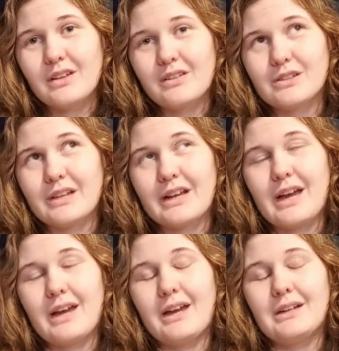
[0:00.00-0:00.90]
there's like
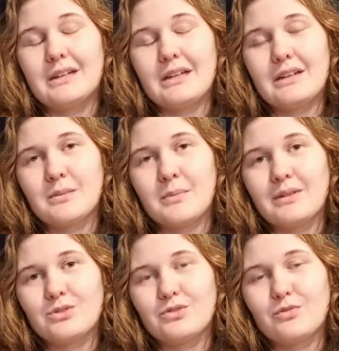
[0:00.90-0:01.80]
endless
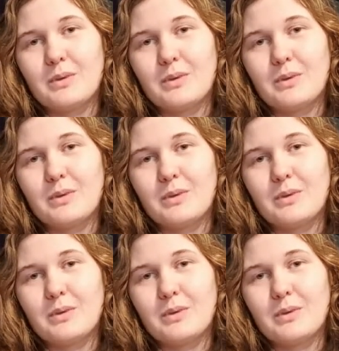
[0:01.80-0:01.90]
amounts of